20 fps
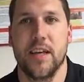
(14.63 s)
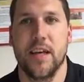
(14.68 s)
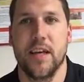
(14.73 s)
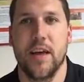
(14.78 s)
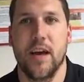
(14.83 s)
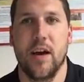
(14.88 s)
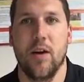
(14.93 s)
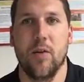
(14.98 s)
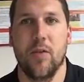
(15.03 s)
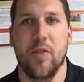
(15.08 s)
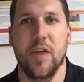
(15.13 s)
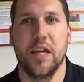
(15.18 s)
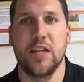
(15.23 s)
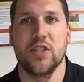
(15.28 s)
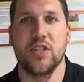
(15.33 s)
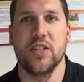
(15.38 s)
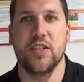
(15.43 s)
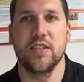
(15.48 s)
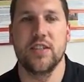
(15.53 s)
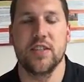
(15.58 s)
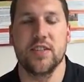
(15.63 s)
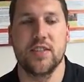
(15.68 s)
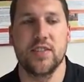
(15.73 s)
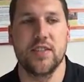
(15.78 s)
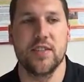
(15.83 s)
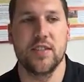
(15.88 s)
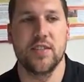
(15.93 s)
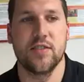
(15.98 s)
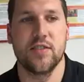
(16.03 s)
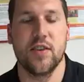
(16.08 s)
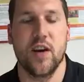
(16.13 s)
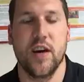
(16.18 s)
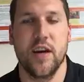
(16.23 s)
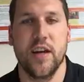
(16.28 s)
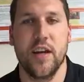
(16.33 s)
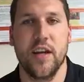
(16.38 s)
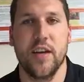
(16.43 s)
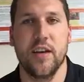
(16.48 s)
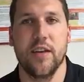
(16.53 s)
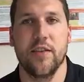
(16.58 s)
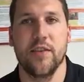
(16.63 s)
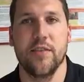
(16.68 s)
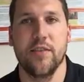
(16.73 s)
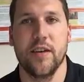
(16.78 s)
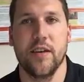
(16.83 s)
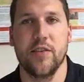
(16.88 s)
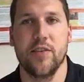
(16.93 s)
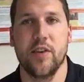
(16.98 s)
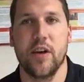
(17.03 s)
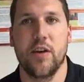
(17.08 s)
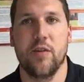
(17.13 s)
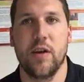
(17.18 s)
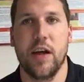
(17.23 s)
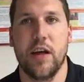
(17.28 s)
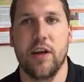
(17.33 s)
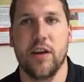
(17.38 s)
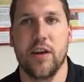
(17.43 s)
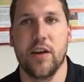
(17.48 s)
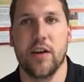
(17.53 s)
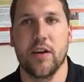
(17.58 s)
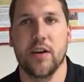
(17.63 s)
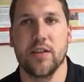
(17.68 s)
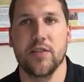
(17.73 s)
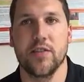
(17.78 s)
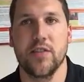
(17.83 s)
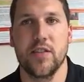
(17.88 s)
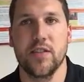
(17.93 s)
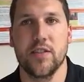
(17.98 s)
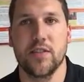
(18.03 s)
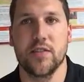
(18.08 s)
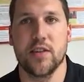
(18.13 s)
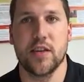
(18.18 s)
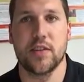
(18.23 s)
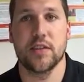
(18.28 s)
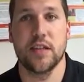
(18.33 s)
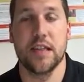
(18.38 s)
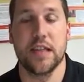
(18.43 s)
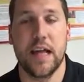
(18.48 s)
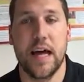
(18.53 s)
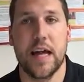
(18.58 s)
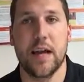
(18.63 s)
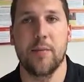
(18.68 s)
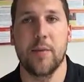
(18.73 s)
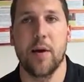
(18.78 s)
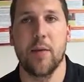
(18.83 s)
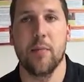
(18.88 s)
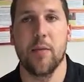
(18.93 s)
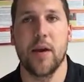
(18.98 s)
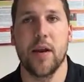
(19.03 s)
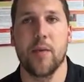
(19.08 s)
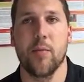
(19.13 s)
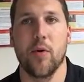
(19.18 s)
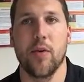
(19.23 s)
And I don't think Jesus is talking in generality here because Jesus talks a lot about money.